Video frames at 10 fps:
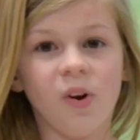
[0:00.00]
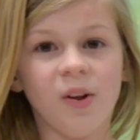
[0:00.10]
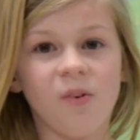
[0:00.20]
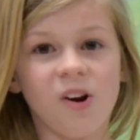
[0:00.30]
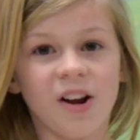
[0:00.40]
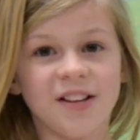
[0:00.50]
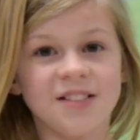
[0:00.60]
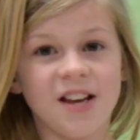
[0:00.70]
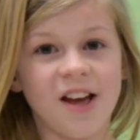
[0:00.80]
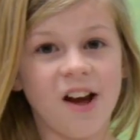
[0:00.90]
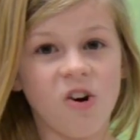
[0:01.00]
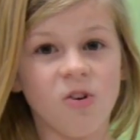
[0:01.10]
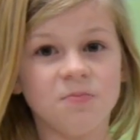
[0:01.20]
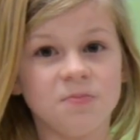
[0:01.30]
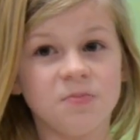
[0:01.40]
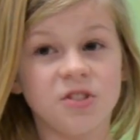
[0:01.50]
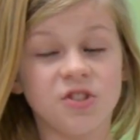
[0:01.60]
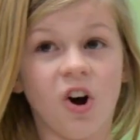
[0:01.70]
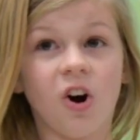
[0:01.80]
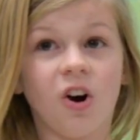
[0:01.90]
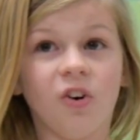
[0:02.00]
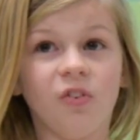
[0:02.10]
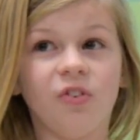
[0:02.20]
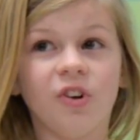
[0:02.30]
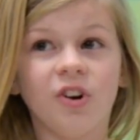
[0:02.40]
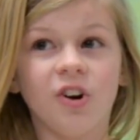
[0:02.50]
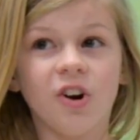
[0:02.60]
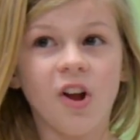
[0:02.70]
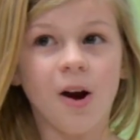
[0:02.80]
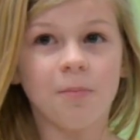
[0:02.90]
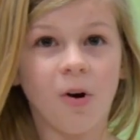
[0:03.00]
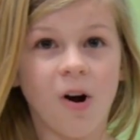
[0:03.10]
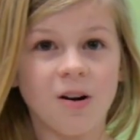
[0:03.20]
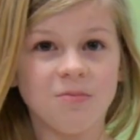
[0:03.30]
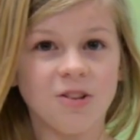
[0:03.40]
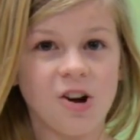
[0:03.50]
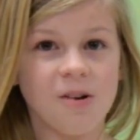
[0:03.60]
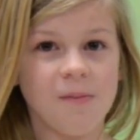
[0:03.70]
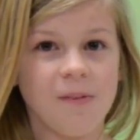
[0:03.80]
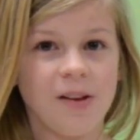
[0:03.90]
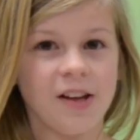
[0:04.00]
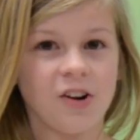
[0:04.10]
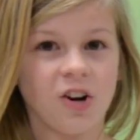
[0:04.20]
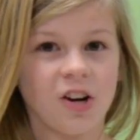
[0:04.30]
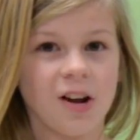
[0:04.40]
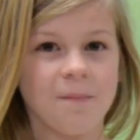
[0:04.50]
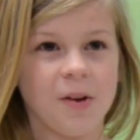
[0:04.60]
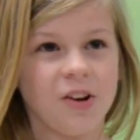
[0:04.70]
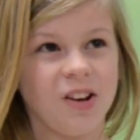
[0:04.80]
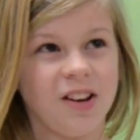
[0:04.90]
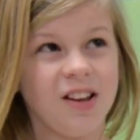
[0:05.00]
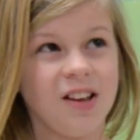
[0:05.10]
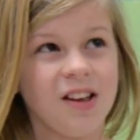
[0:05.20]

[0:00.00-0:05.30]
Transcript: we wanted to help solve a problem in our community.